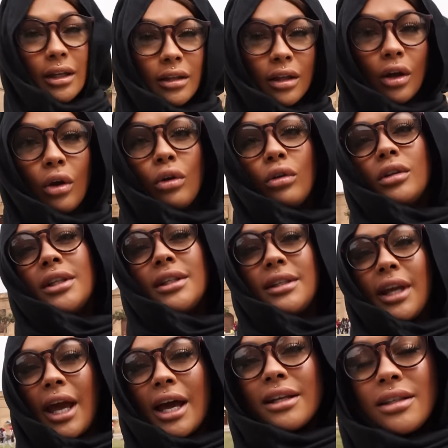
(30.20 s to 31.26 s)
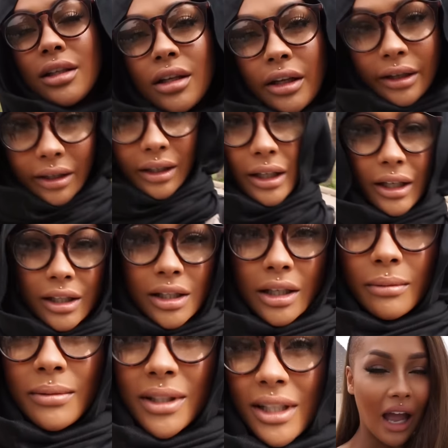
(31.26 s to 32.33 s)
At the oldest castle in
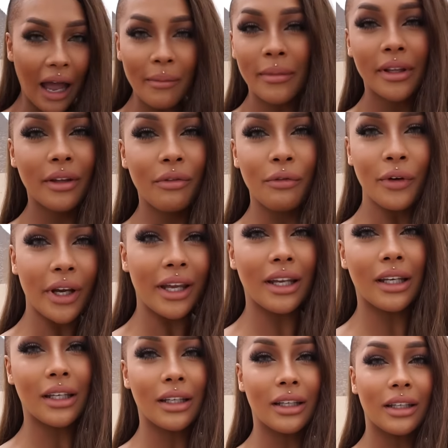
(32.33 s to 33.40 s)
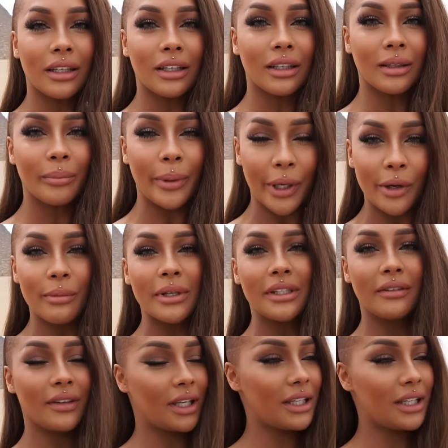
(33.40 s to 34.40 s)
Egypt. I'm in the freaking pyramids of